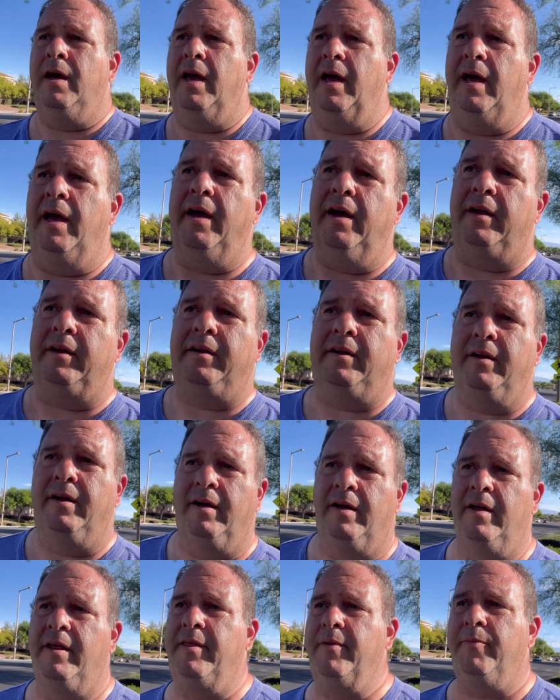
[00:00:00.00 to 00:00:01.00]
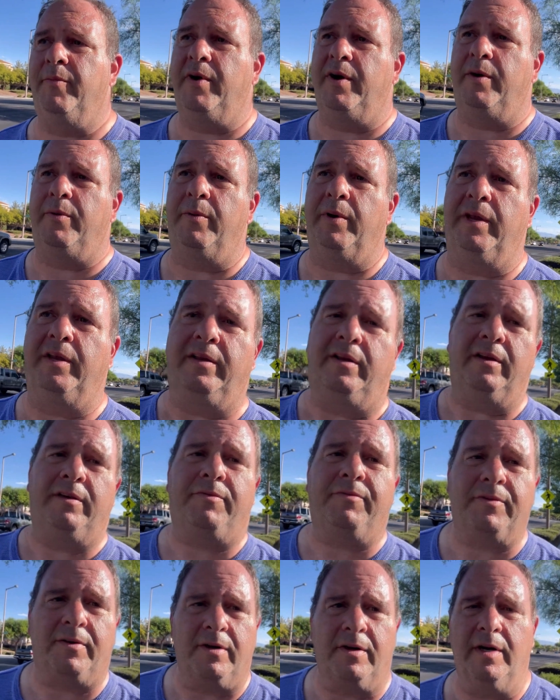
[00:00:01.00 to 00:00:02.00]
and where we
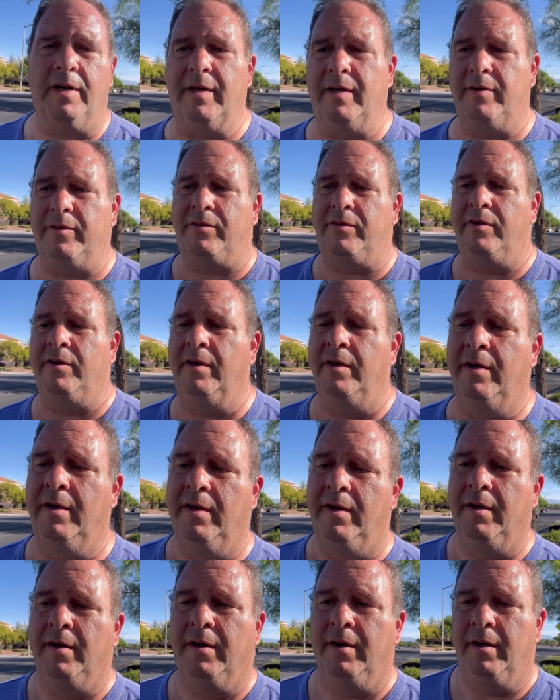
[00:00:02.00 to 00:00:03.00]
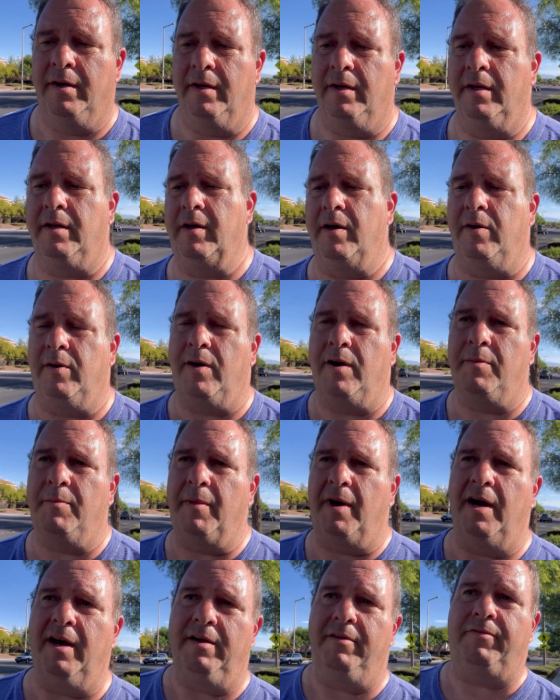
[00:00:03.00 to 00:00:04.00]
differ is, you know, on
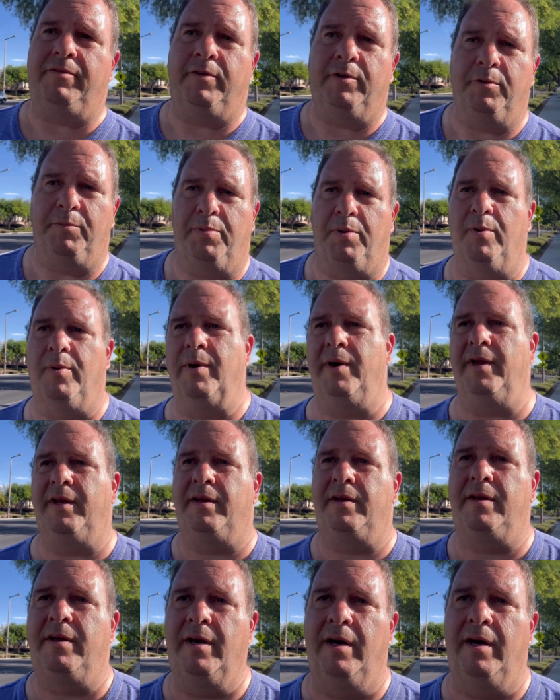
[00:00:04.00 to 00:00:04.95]
my viewpoint,